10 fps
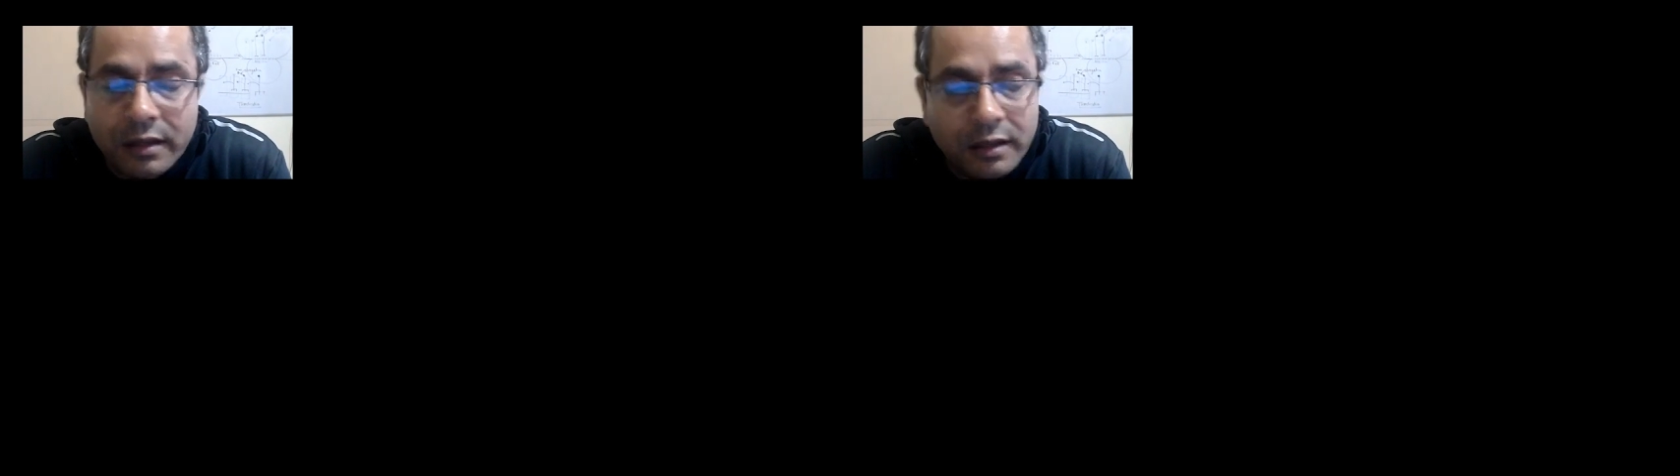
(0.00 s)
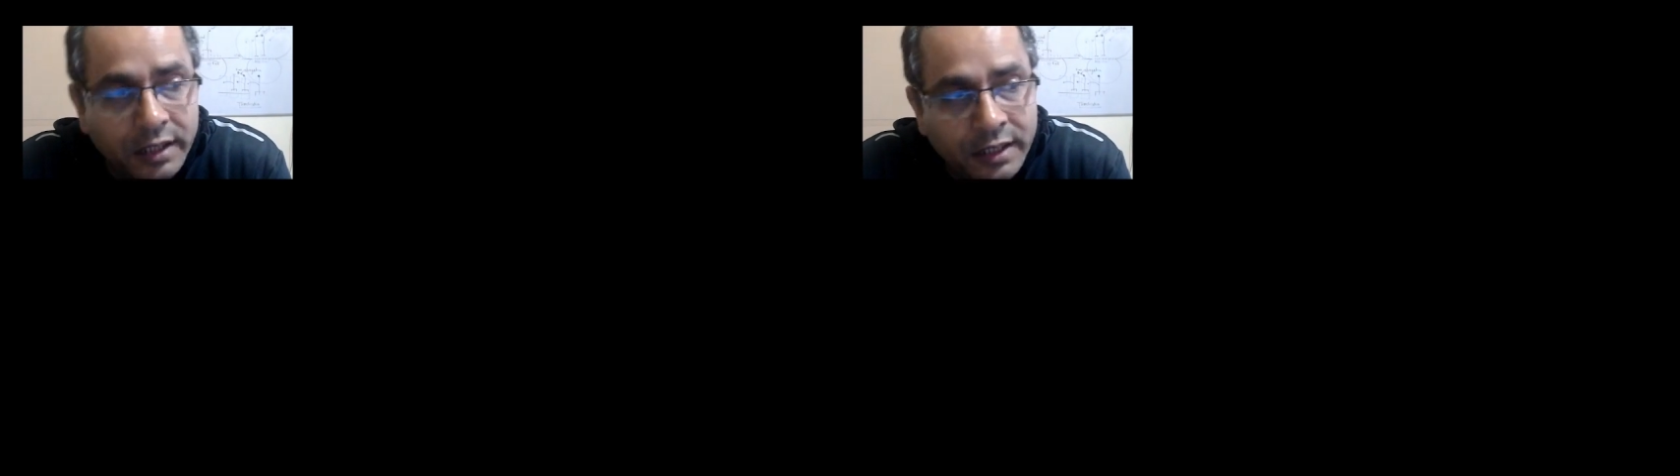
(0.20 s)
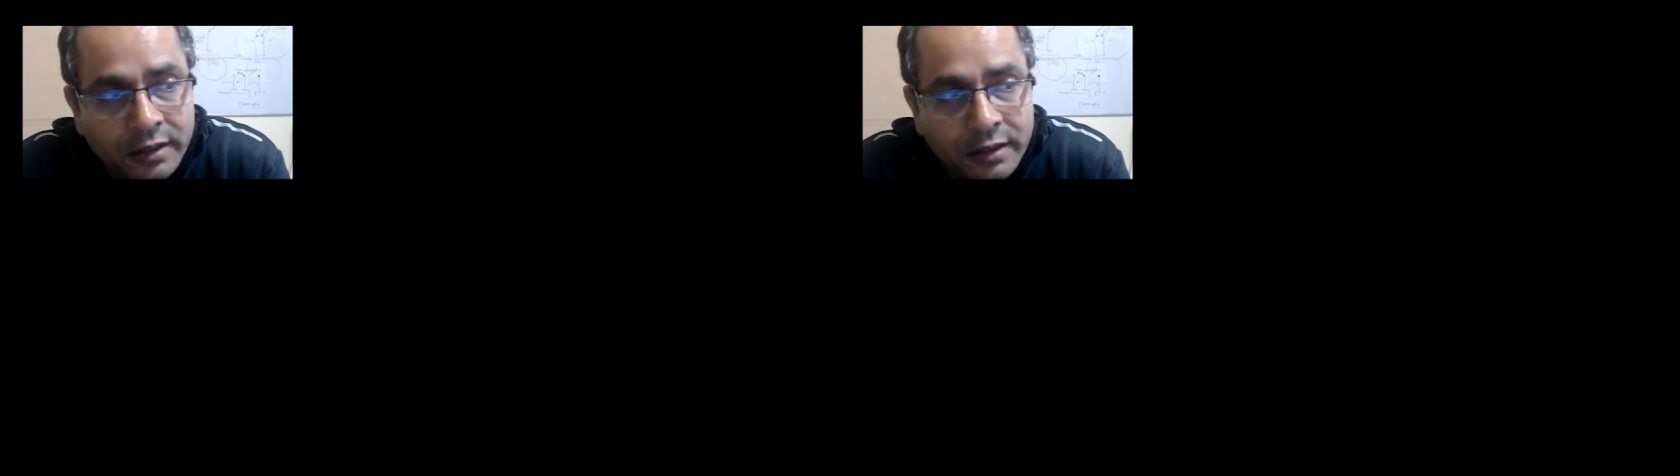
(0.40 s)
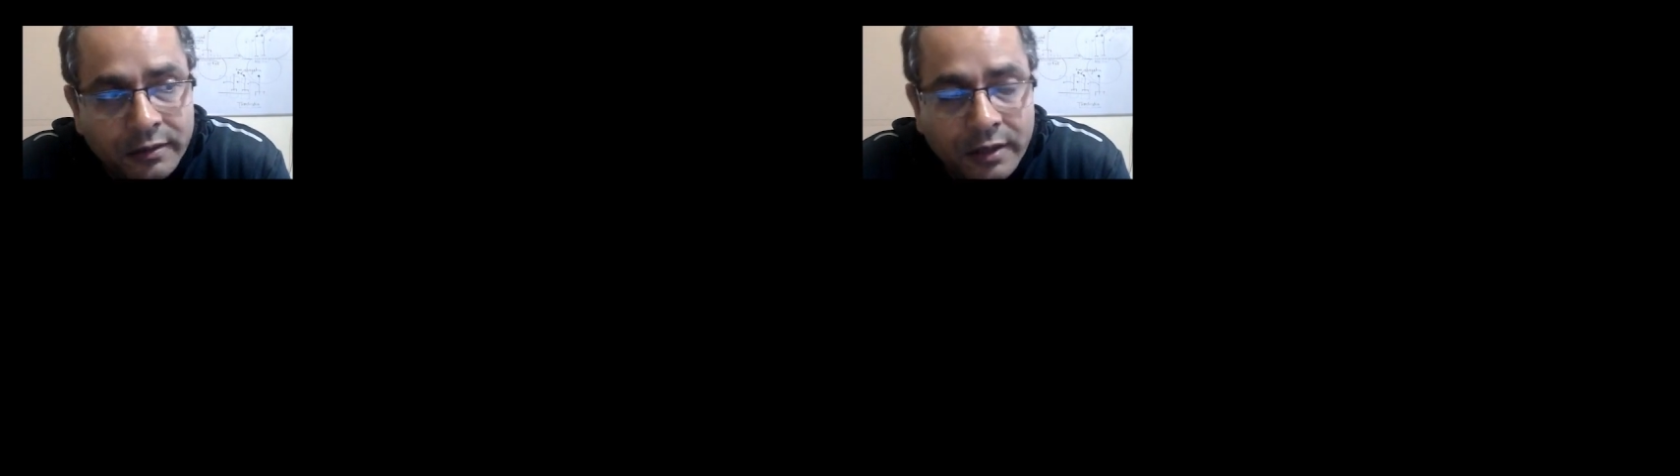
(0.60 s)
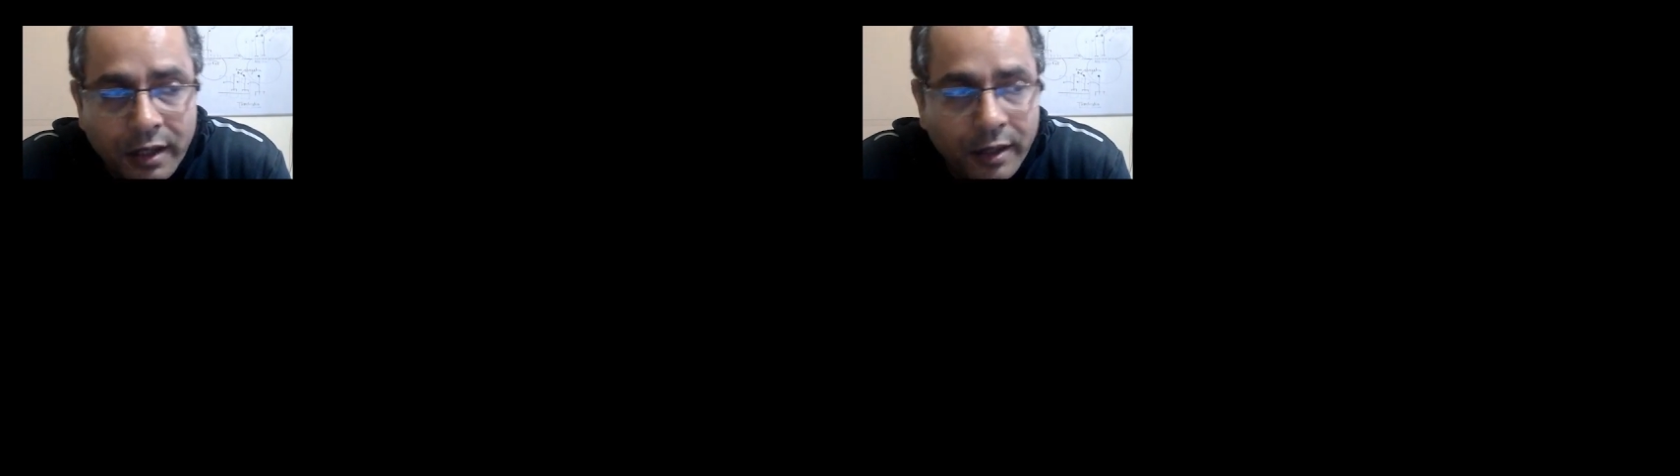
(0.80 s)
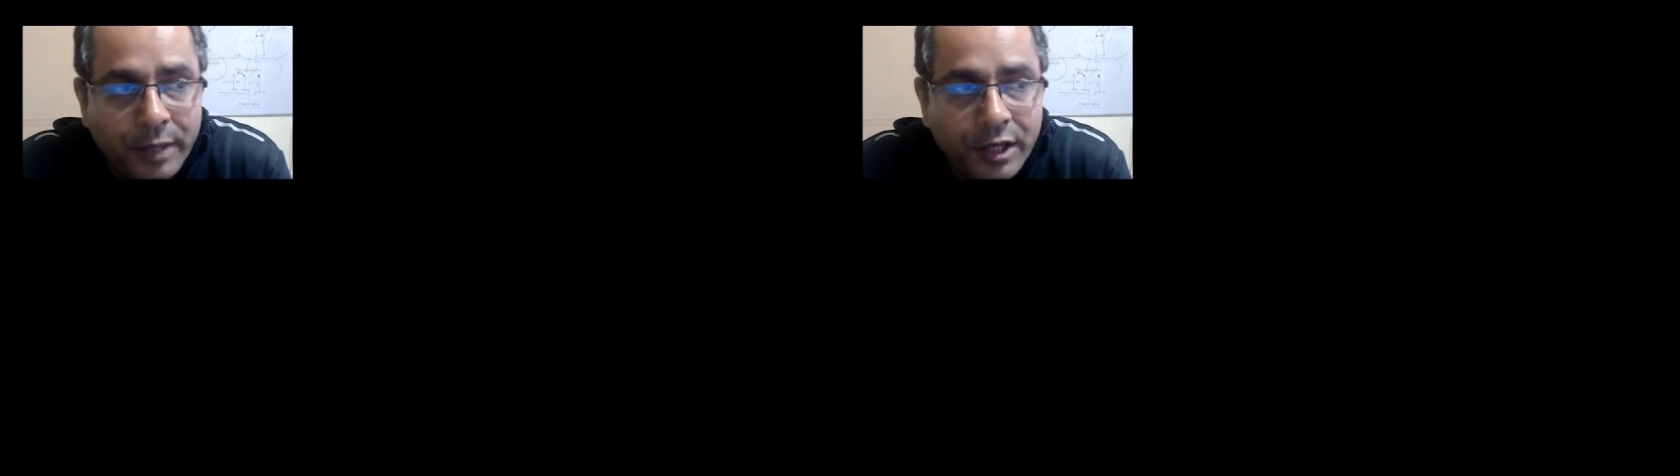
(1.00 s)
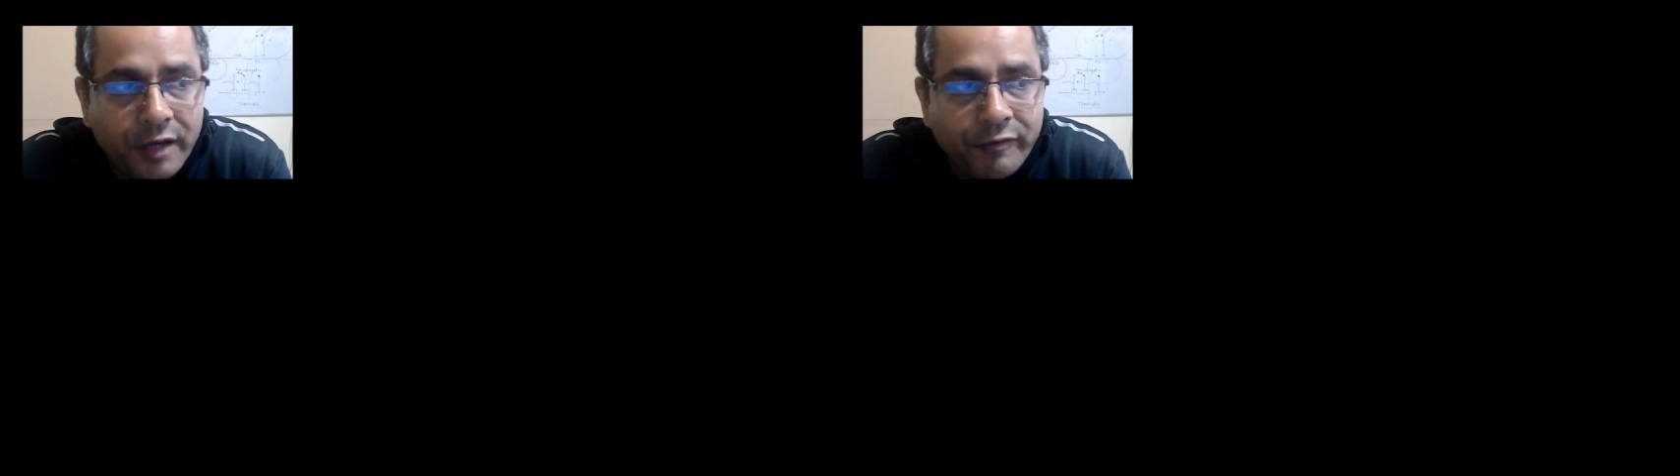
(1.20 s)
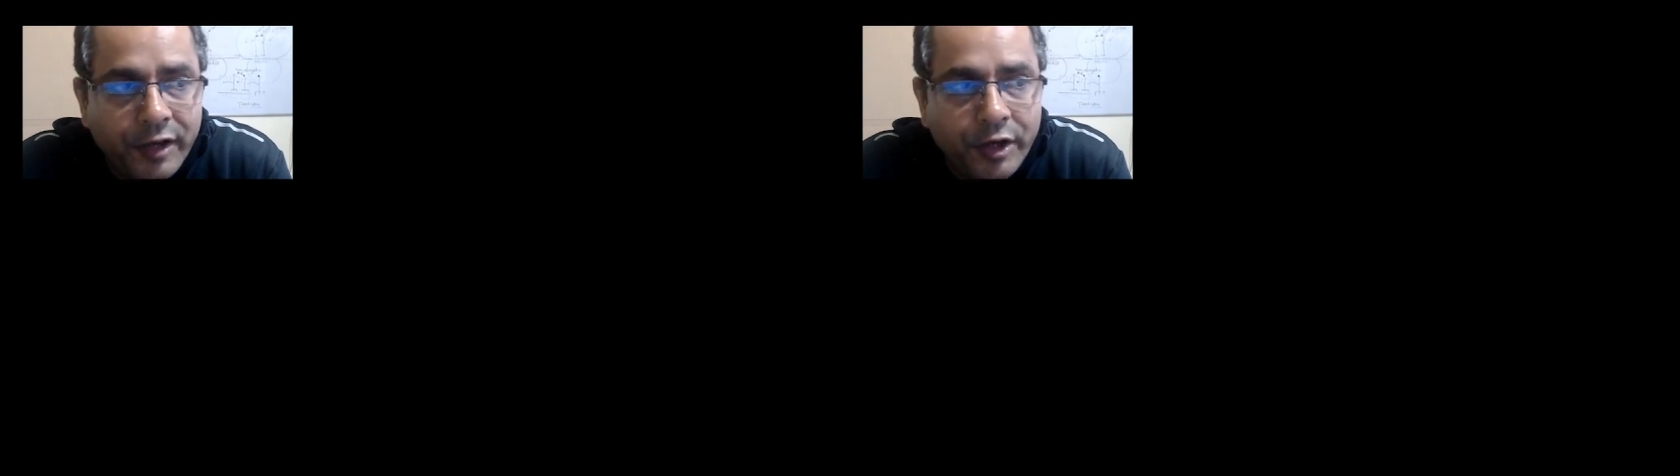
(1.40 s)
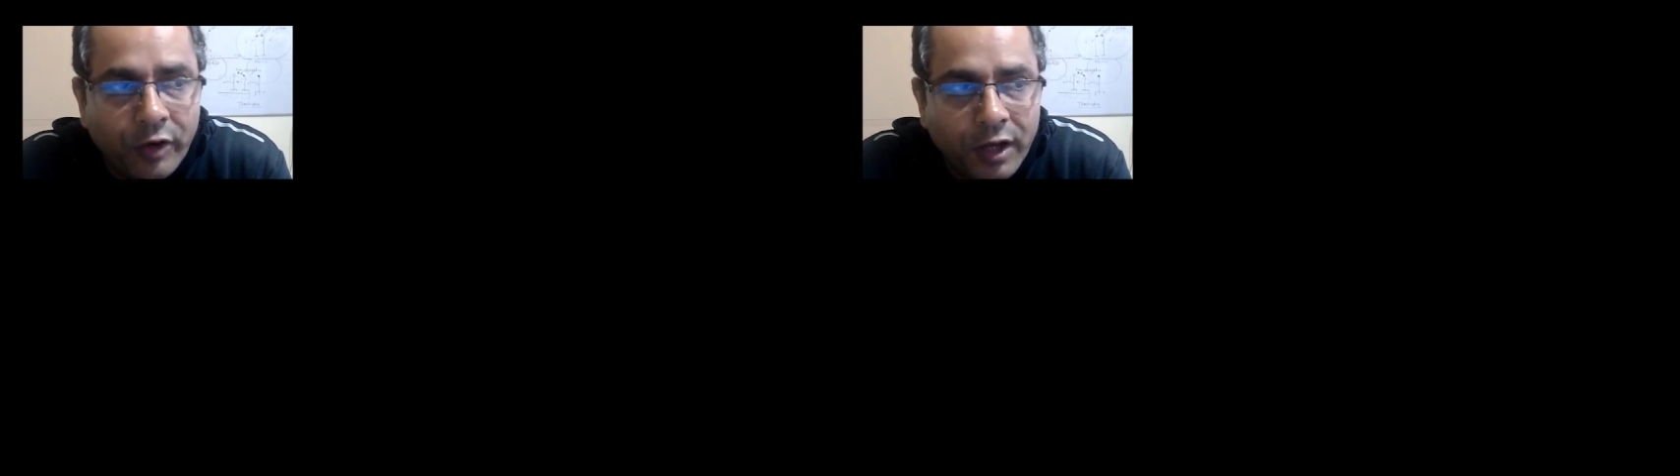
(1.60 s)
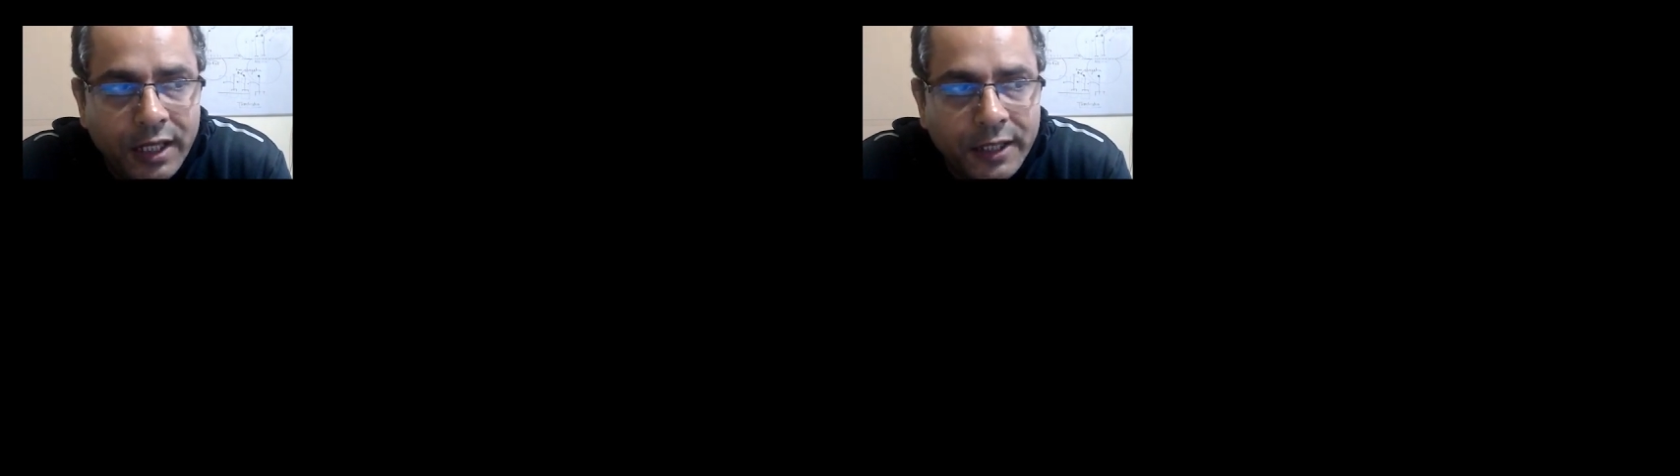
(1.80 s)
in the medullary fluid
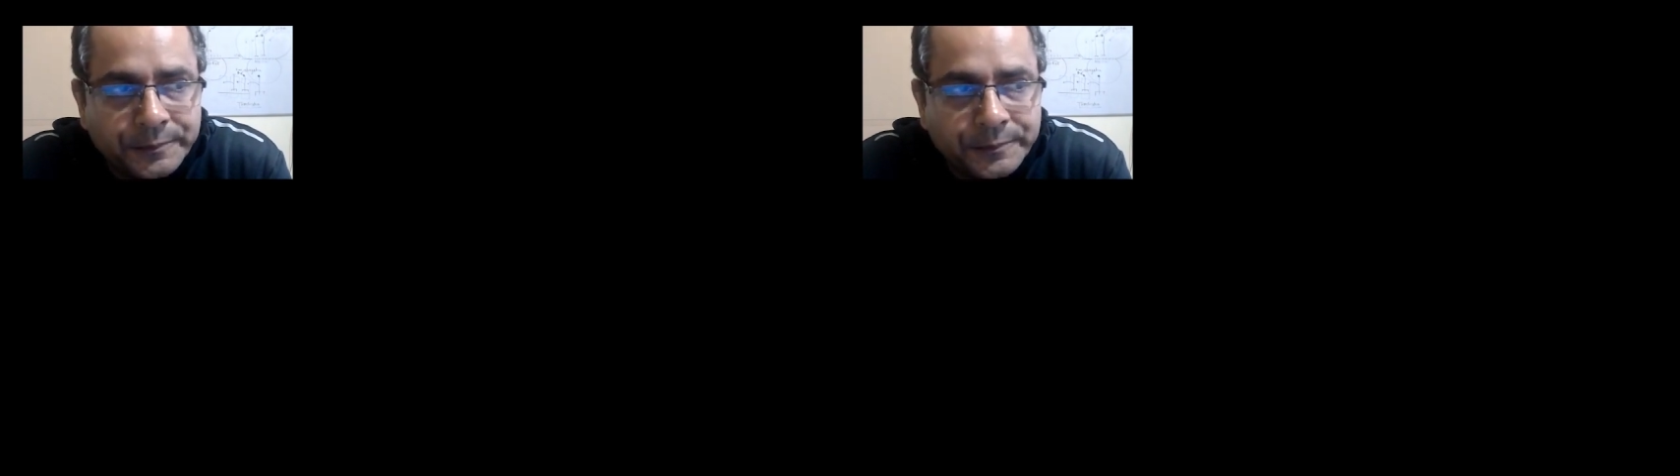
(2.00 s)
only,